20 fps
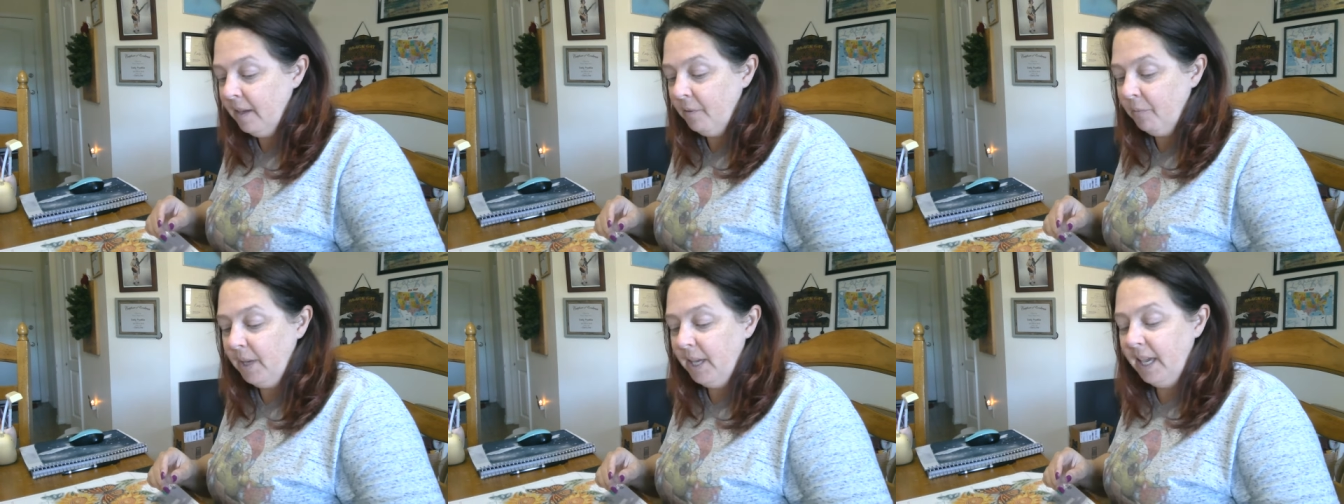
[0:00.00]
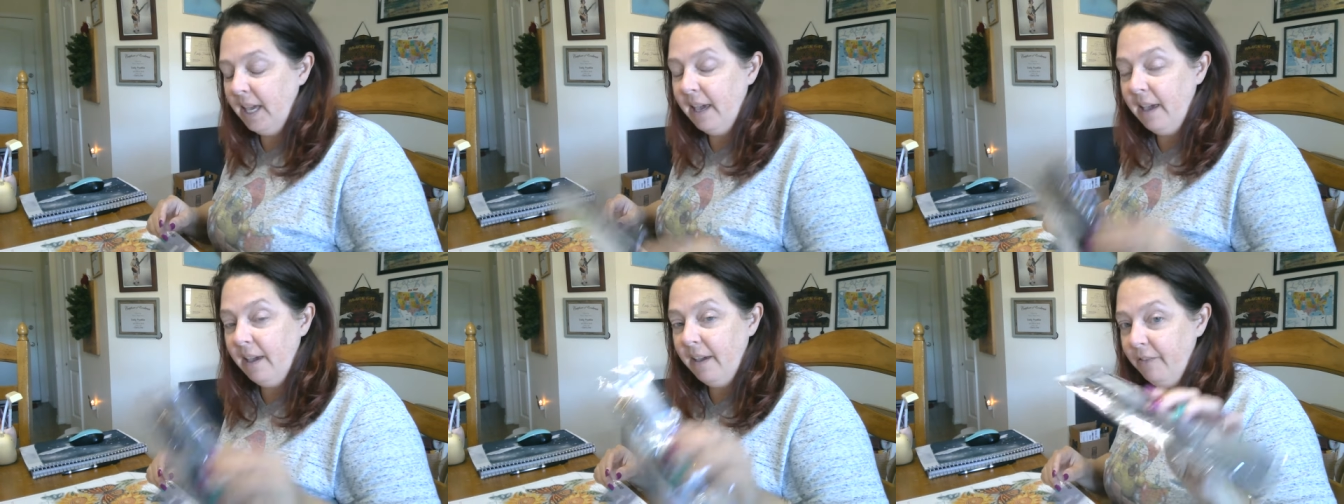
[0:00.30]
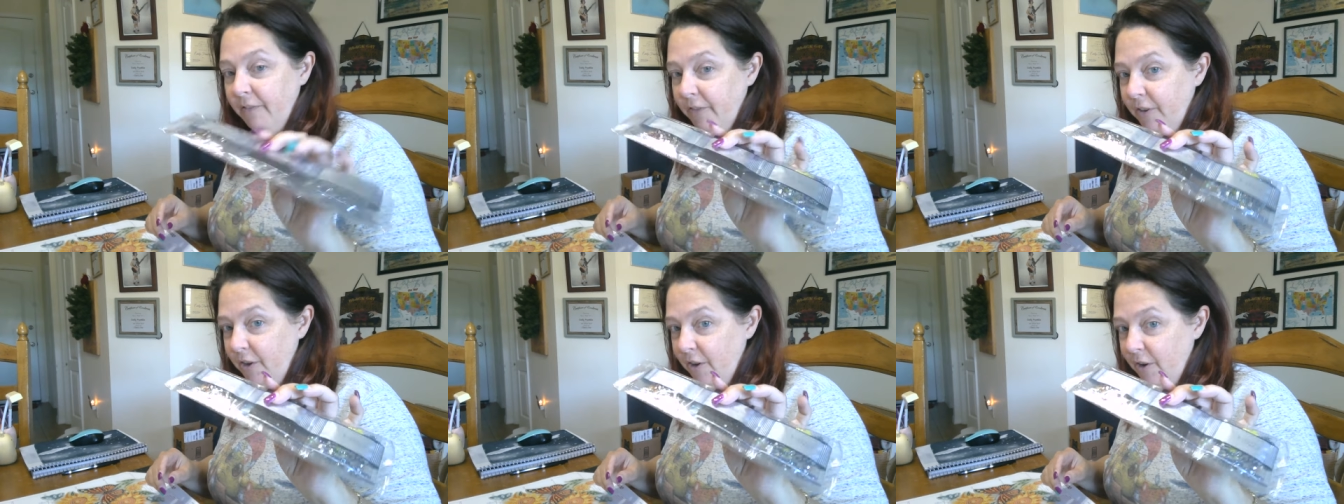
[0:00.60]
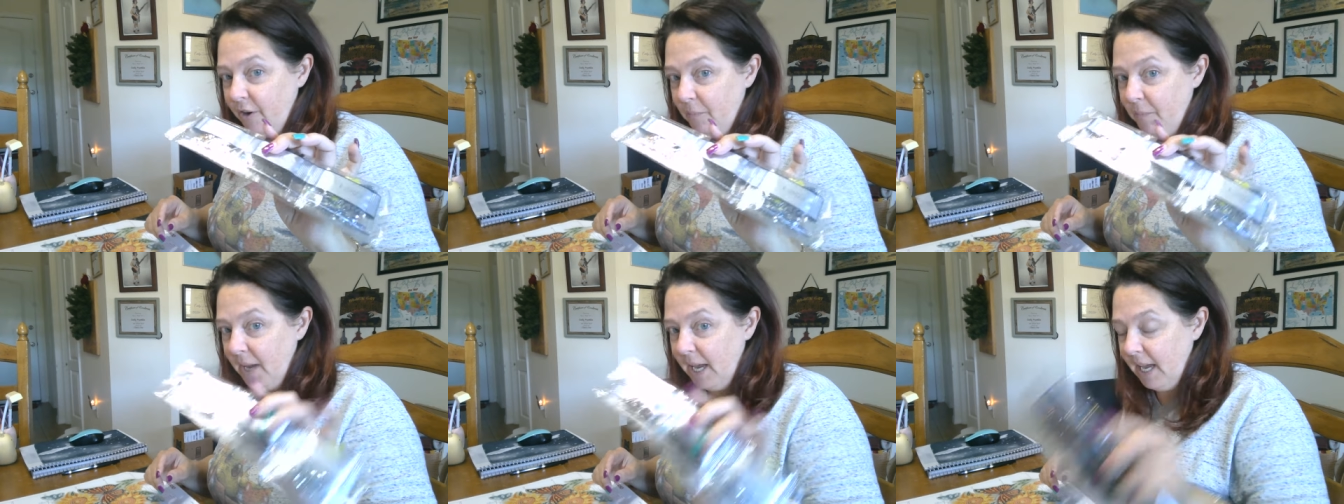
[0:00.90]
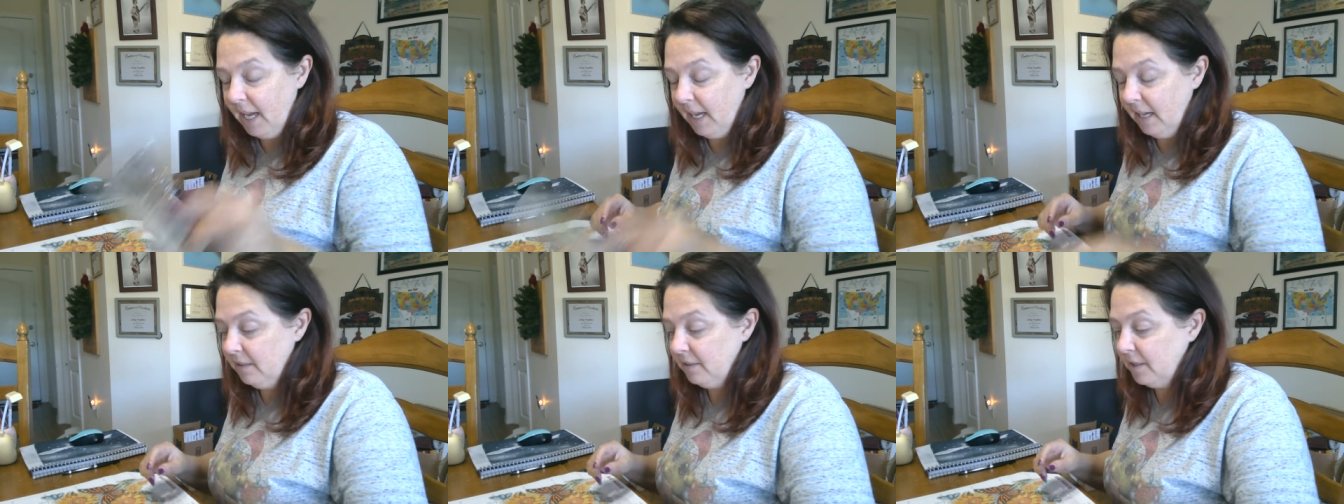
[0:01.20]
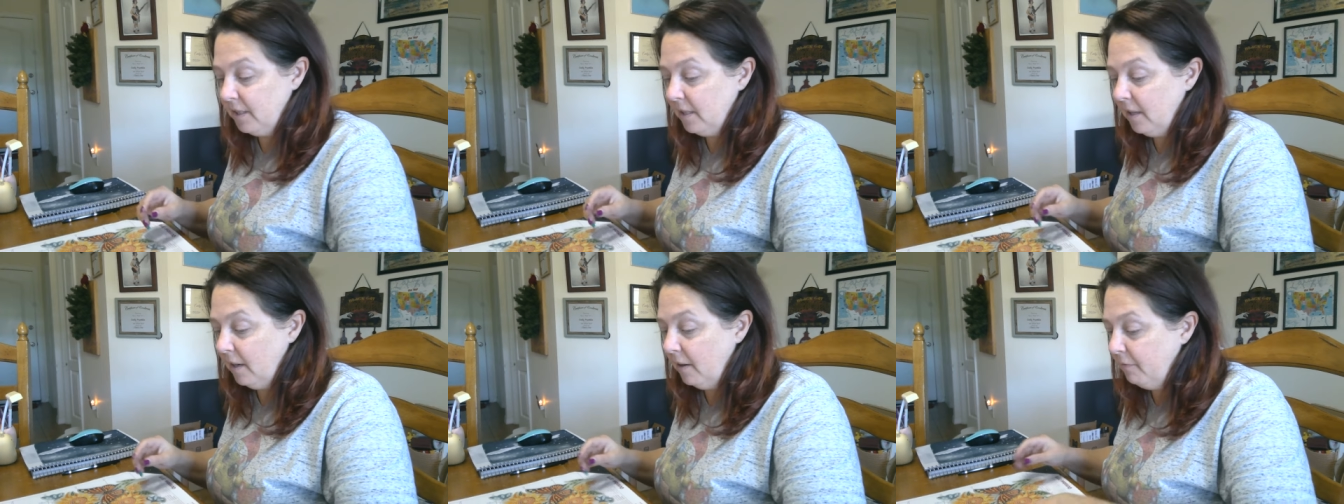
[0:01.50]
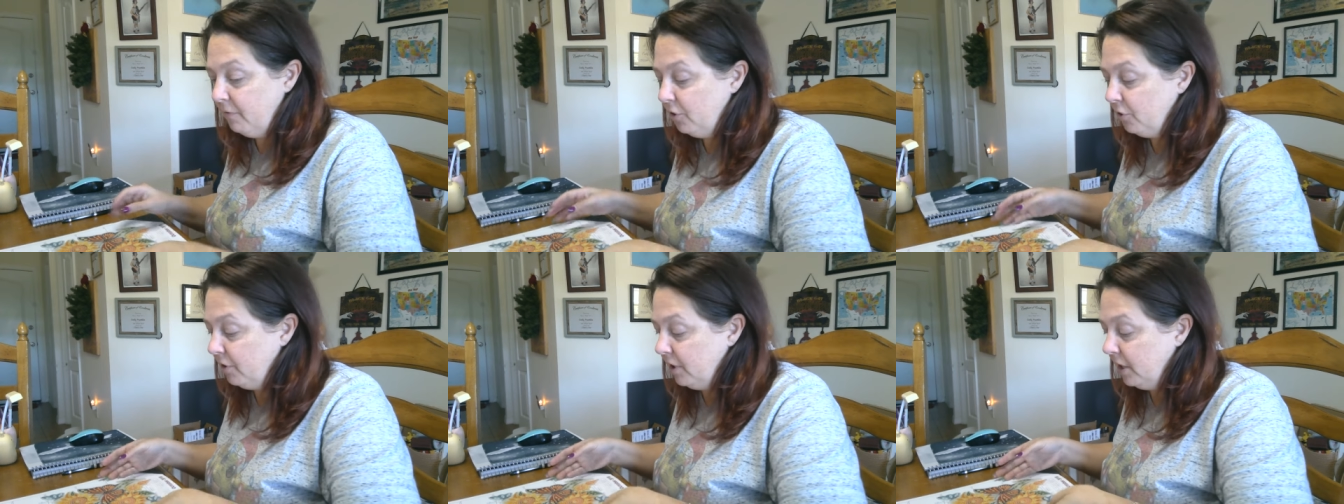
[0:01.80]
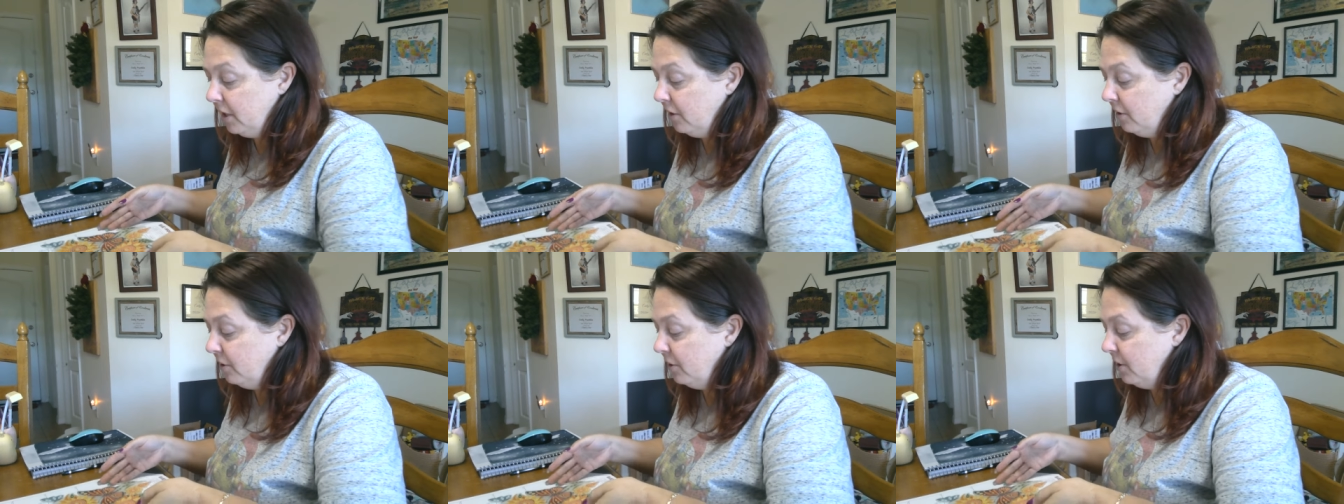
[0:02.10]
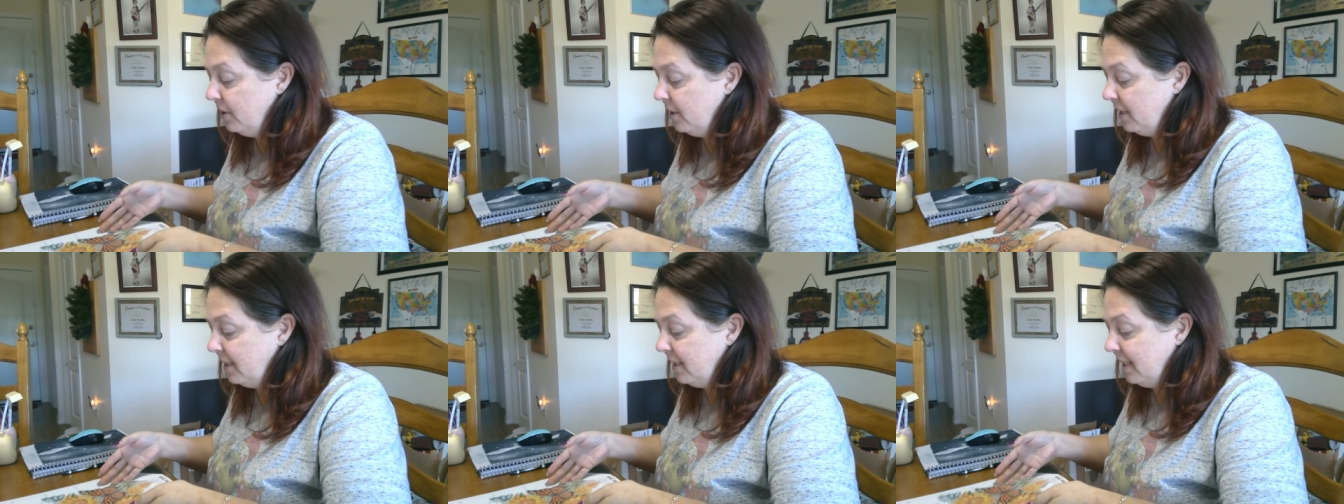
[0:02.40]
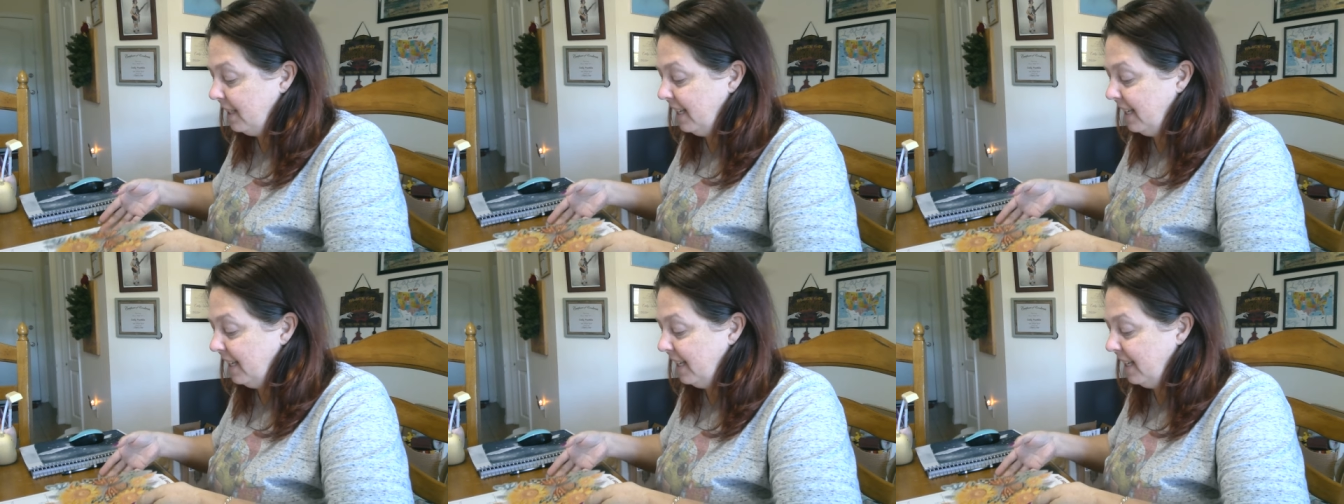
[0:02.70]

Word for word: We have our bags of drills,